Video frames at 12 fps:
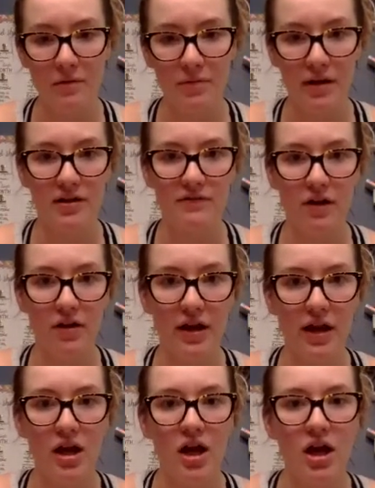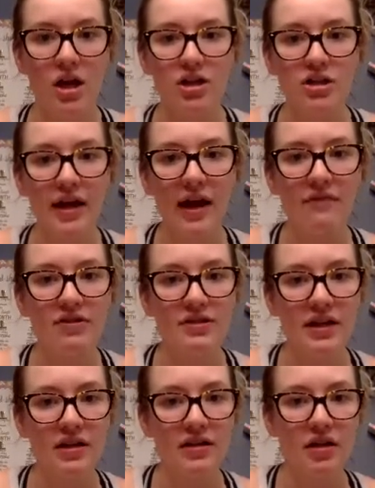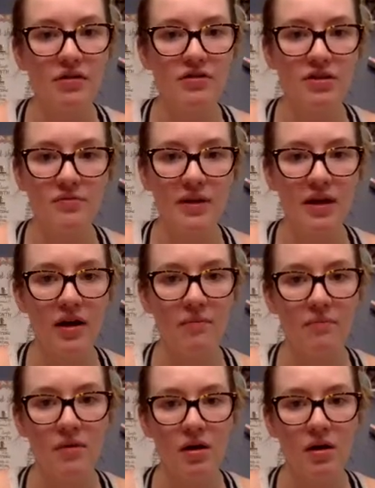I like to follow that. Did they ever say no to the meetup?